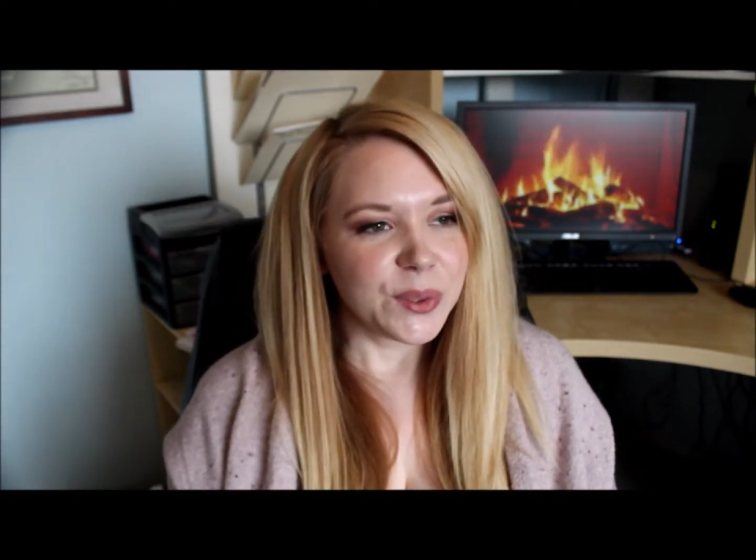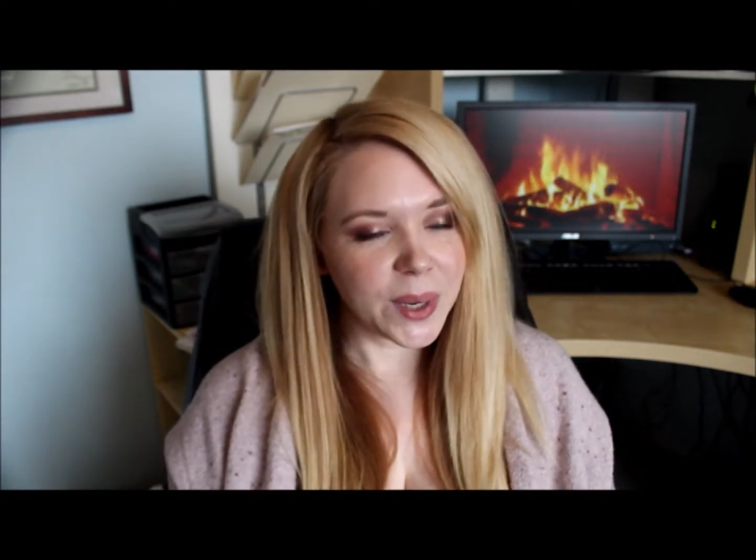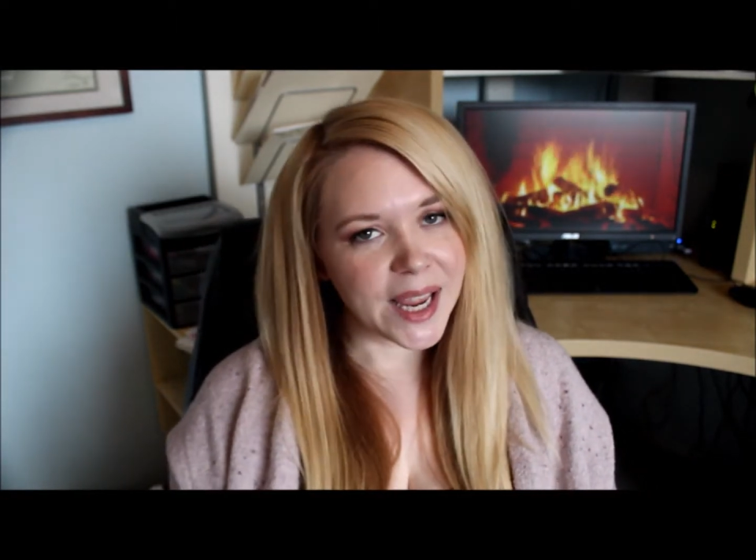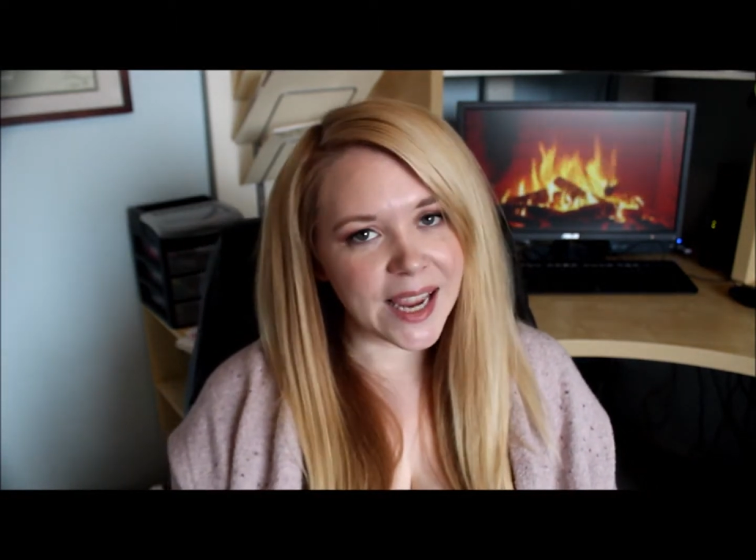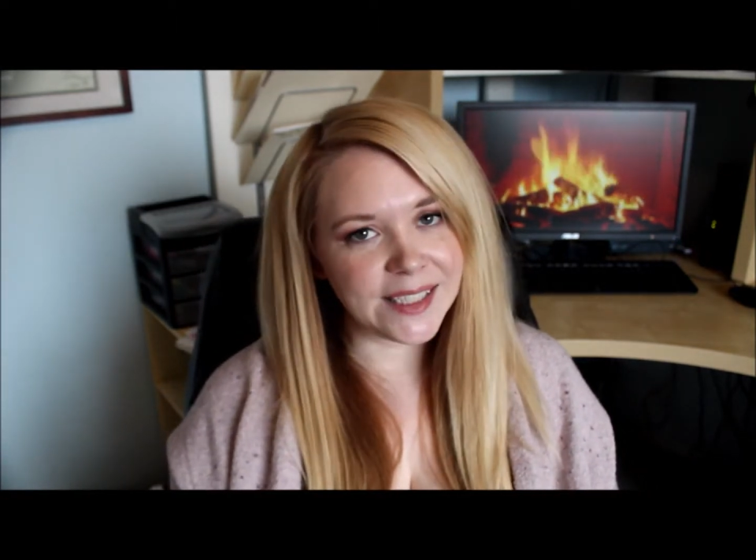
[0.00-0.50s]

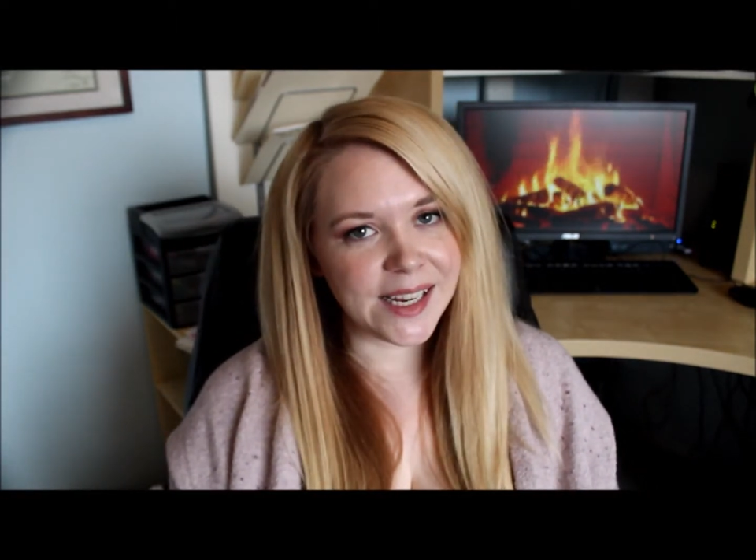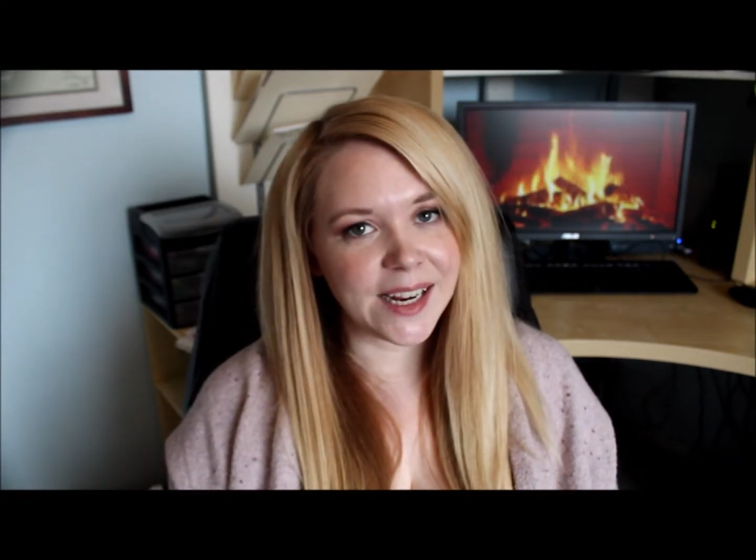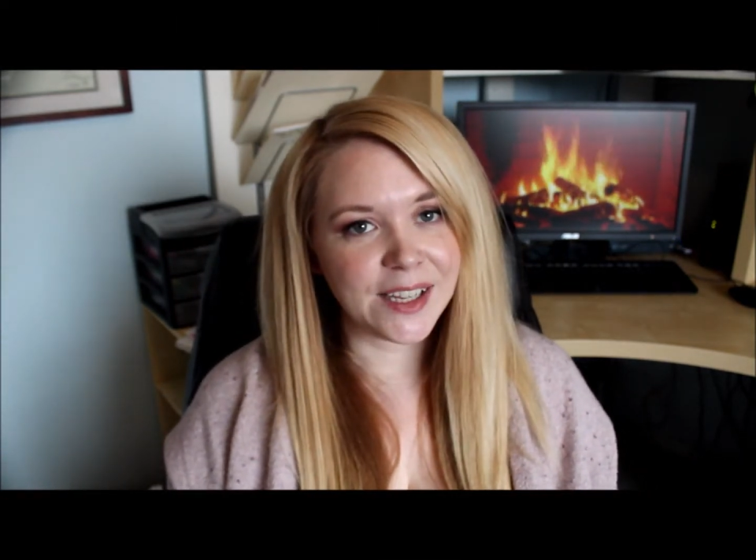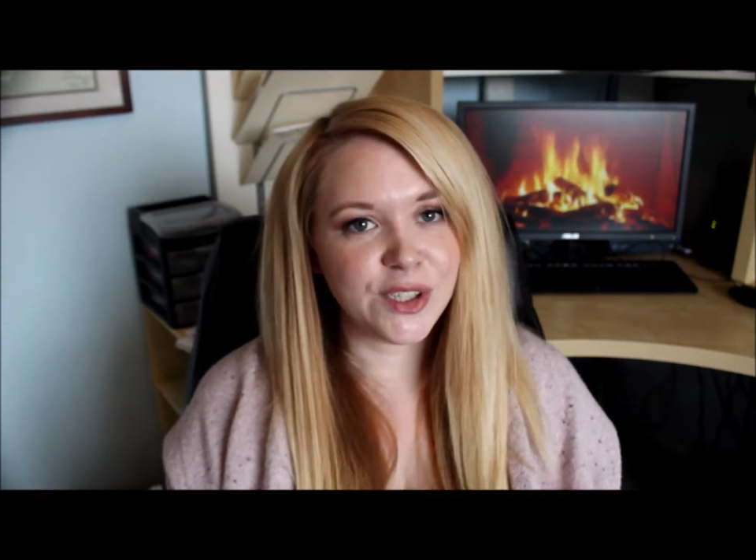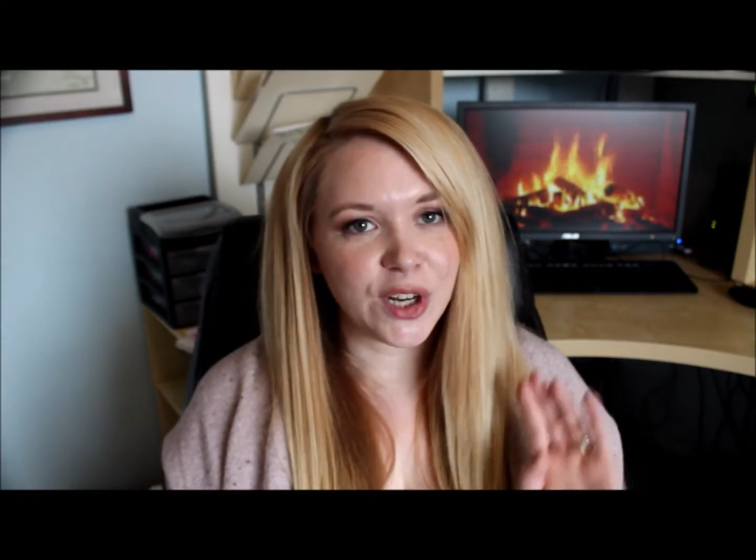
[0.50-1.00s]
2018
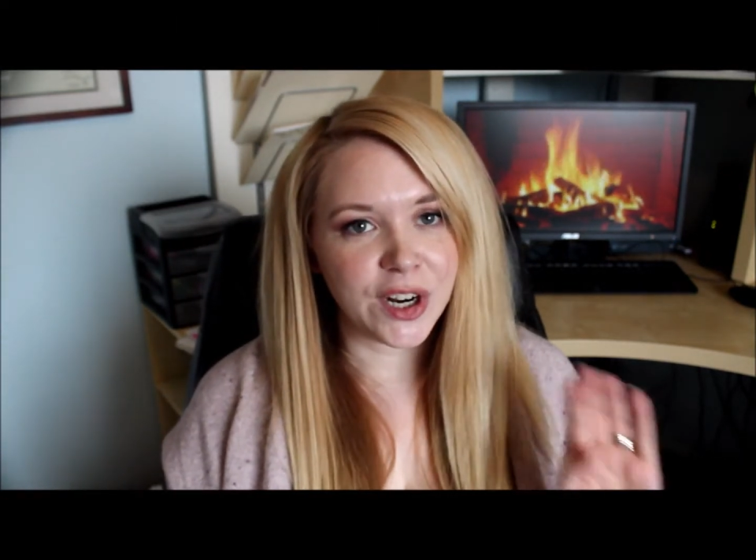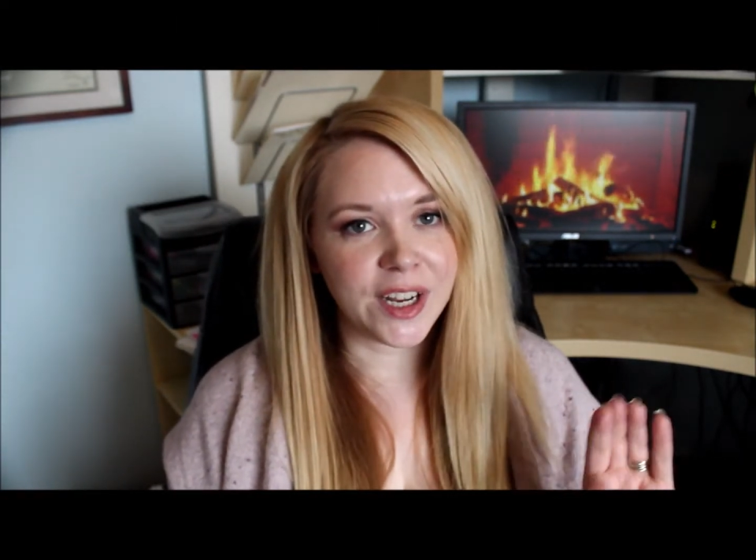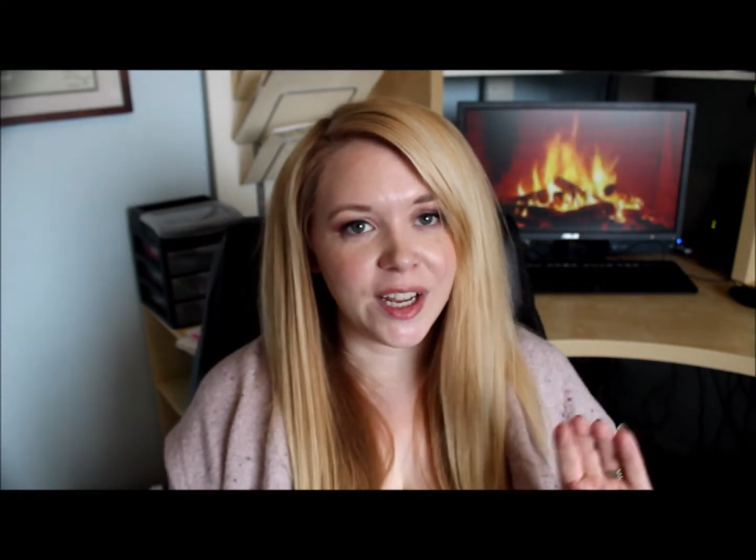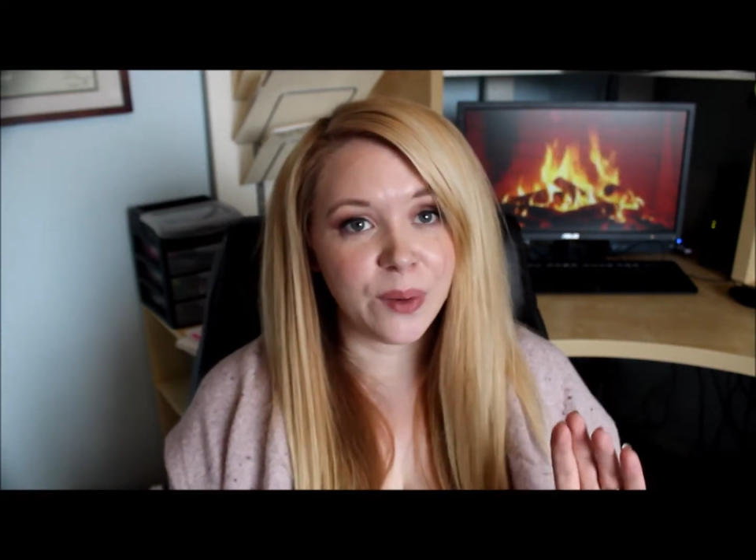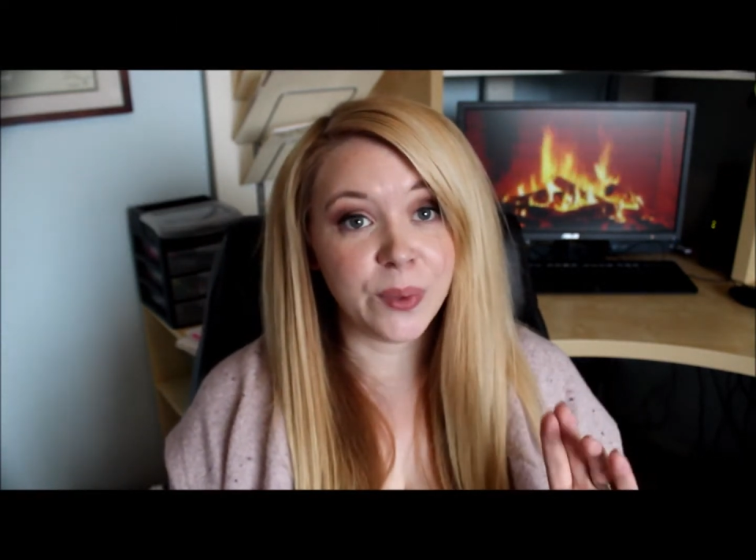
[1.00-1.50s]
I
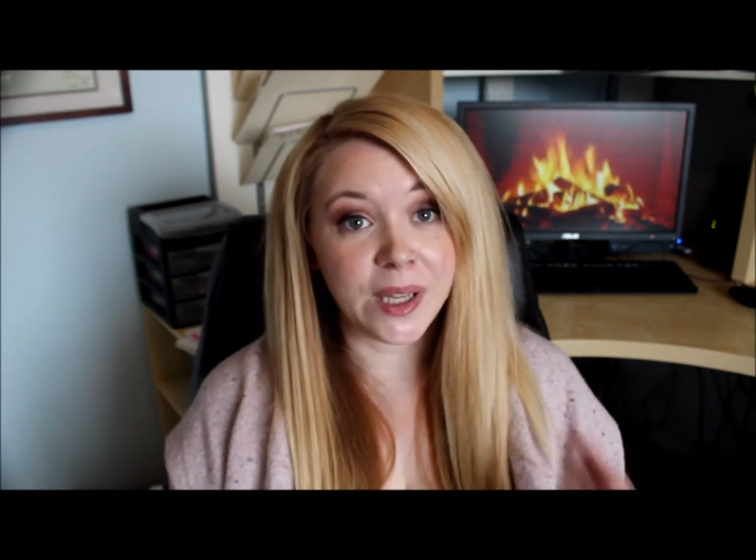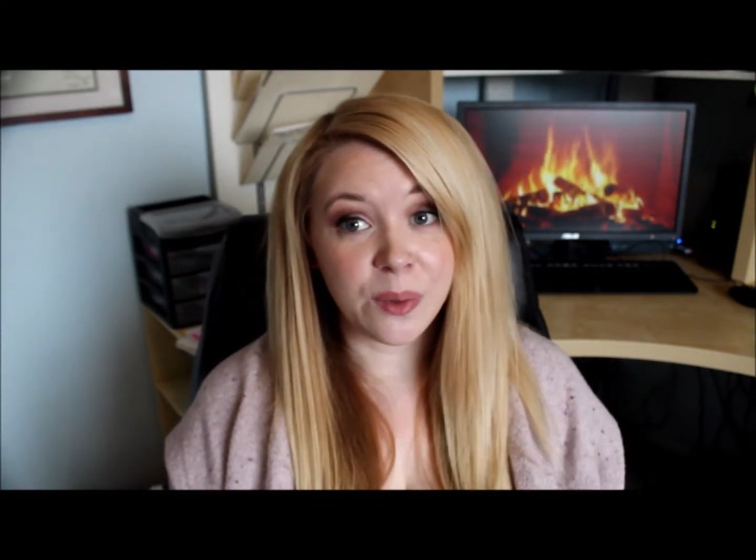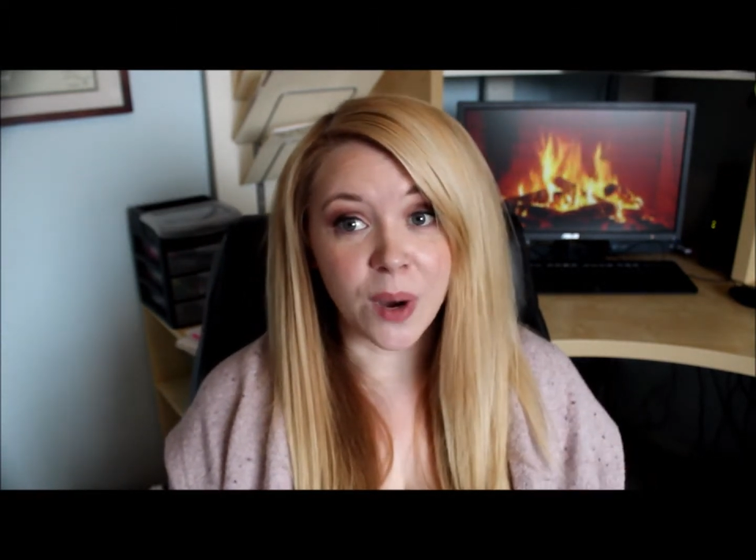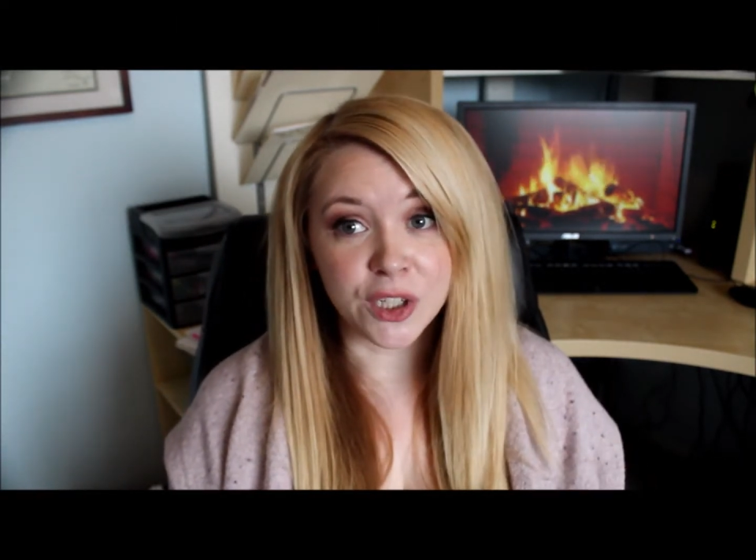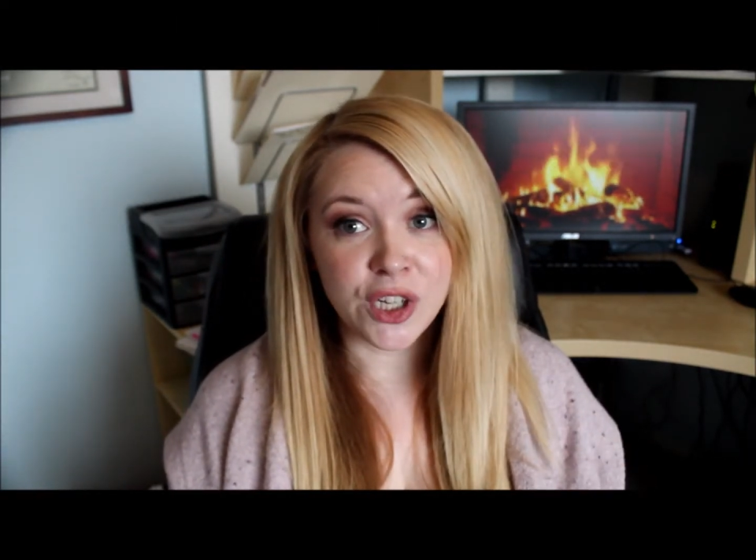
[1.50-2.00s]
started really
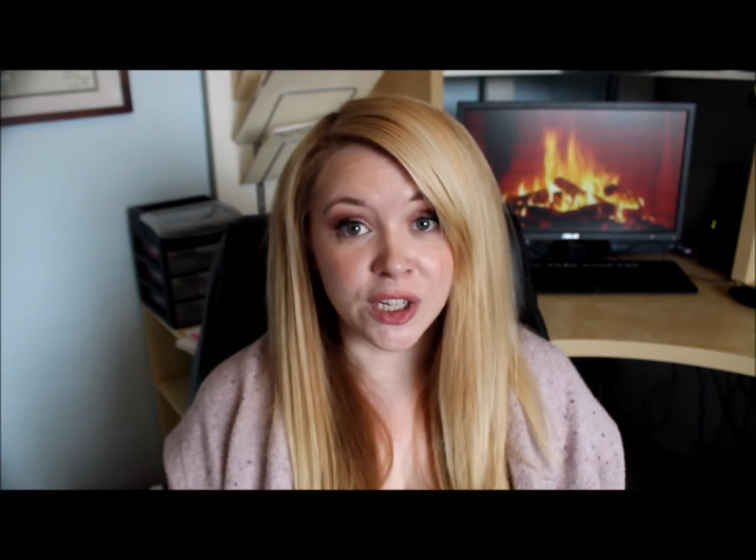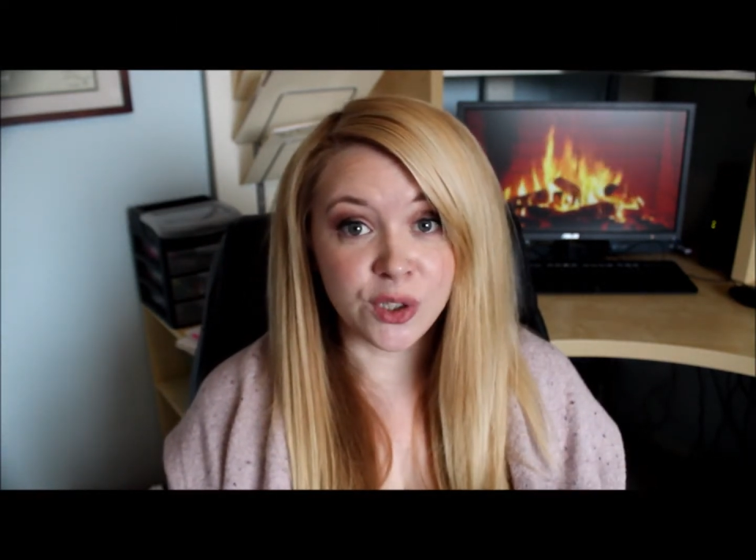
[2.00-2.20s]
watching